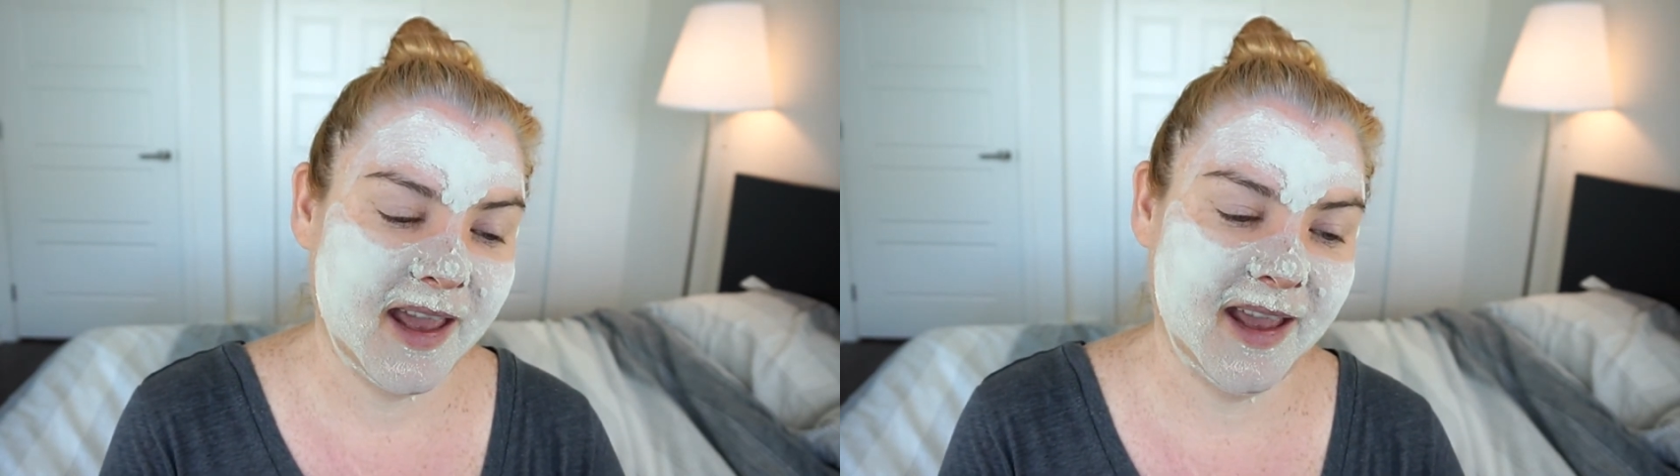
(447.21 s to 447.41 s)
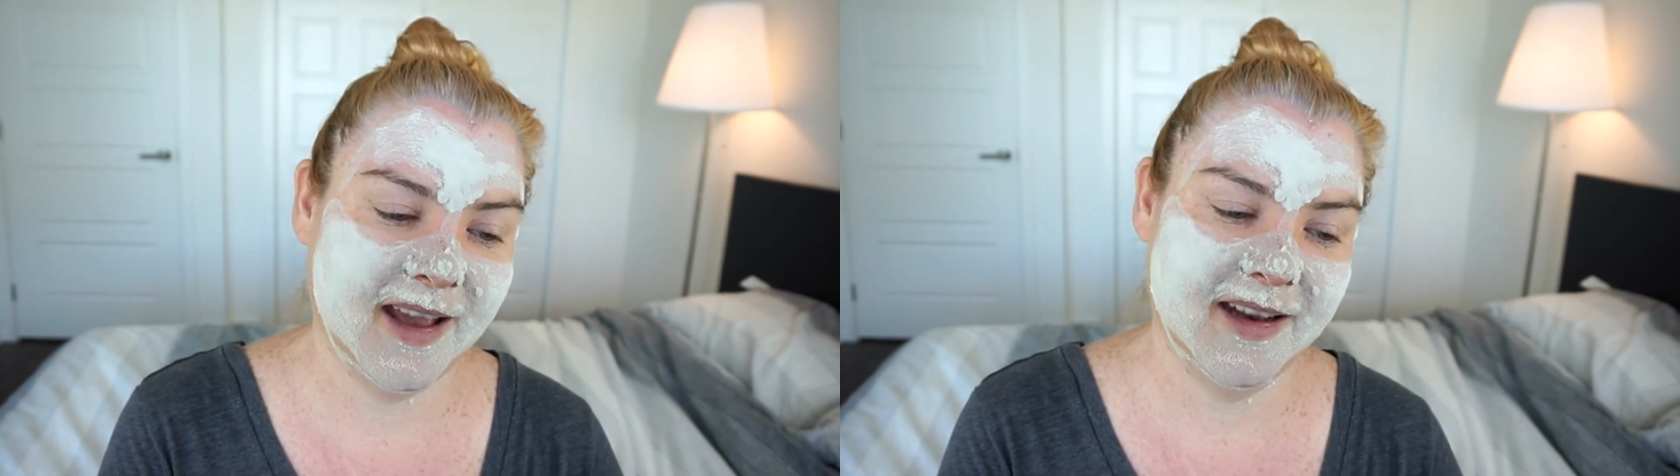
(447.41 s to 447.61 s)

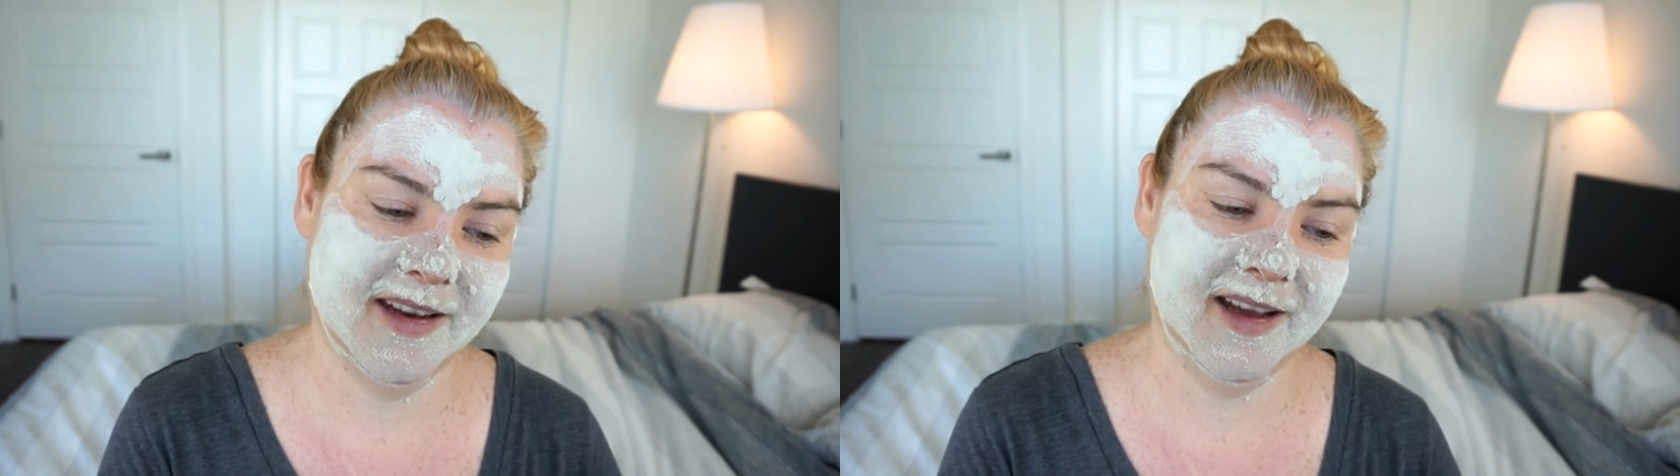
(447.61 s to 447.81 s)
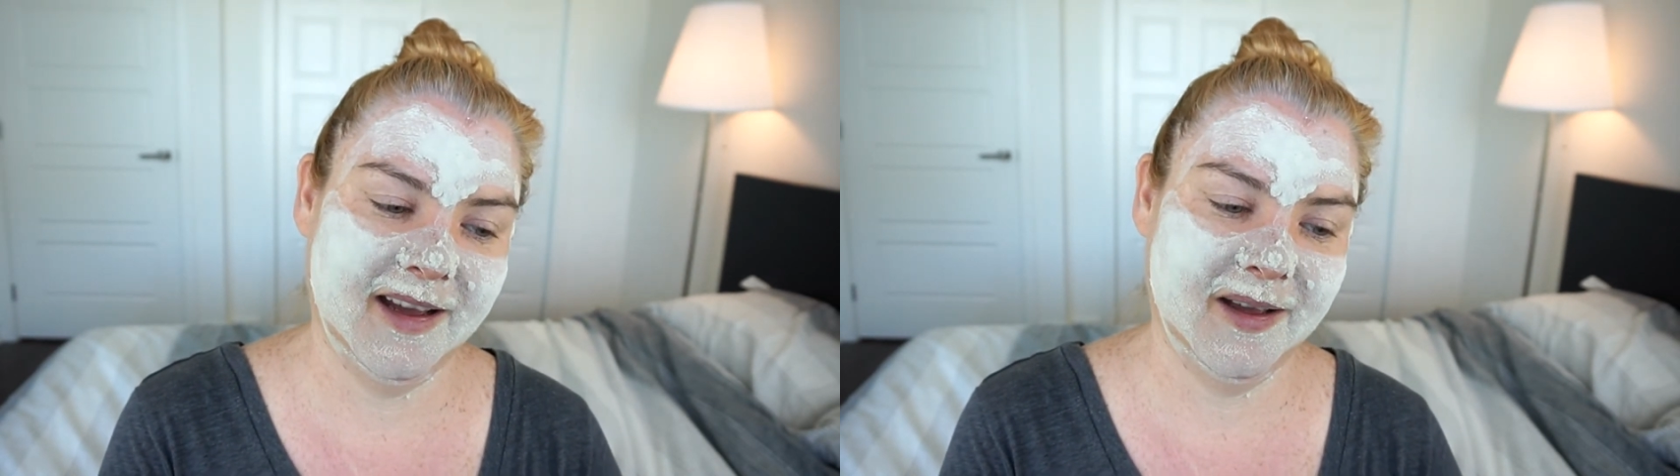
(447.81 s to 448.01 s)
And
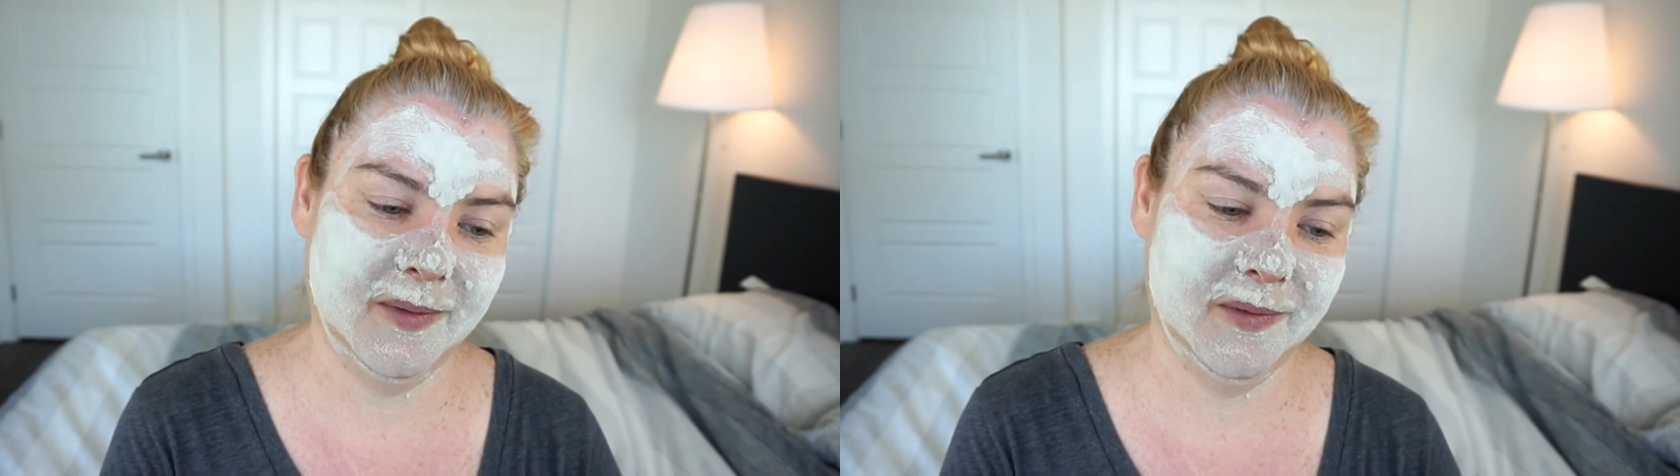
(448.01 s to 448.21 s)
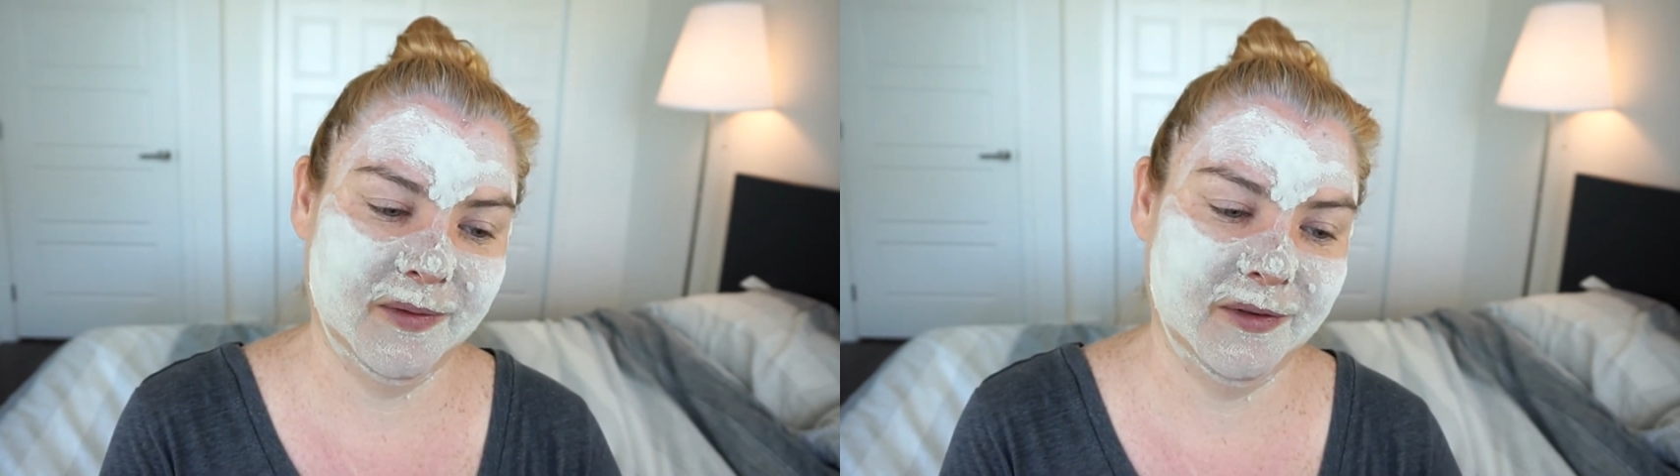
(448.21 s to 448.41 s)

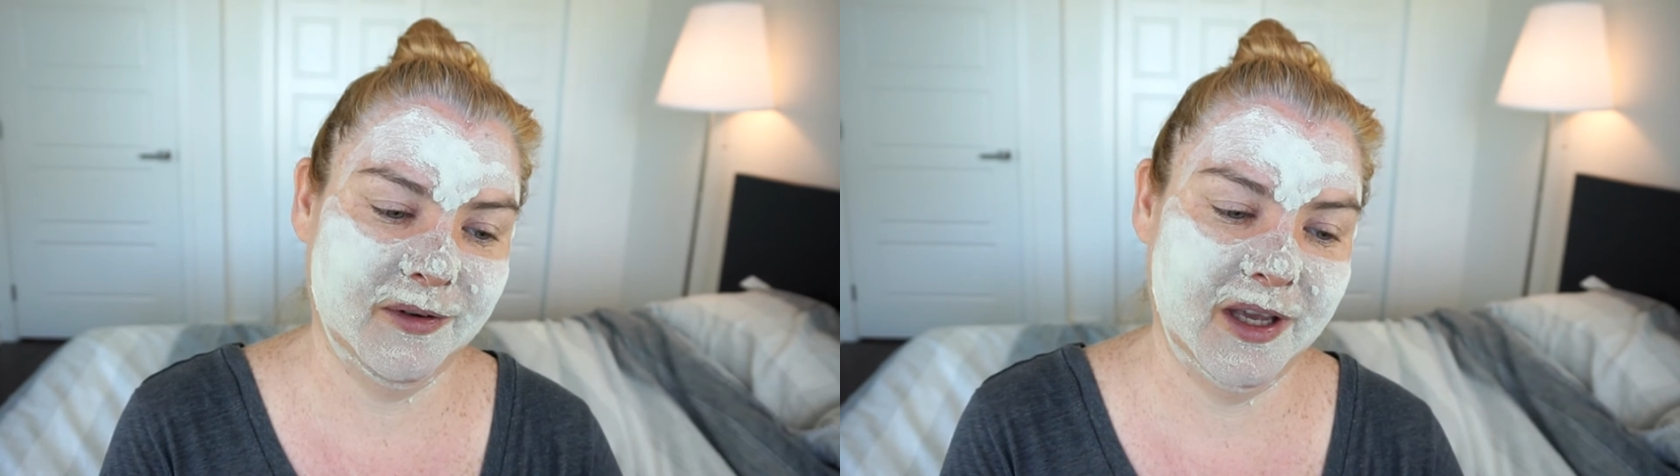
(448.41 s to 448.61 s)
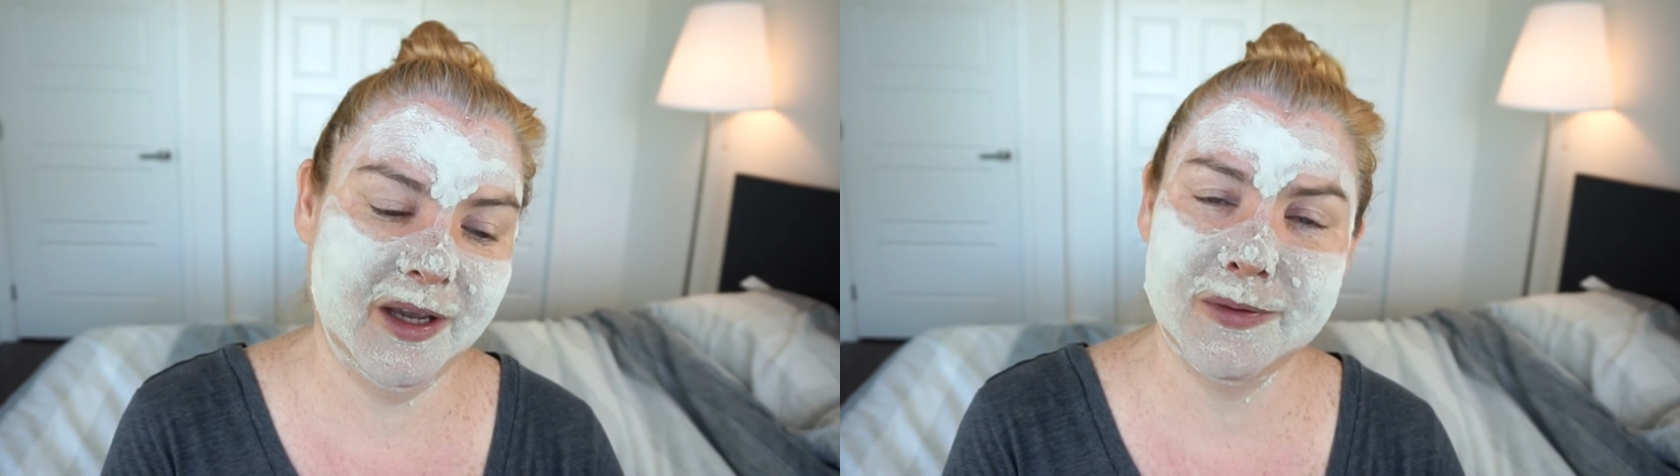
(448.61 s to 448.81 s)
uh,
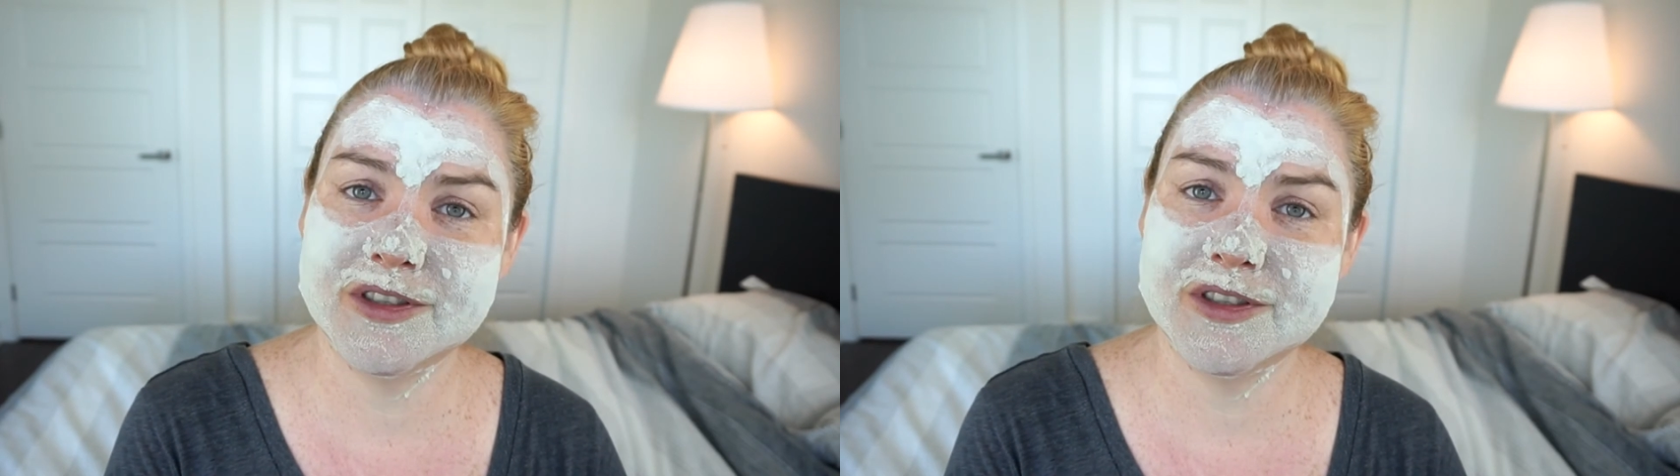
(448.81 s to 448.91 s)
it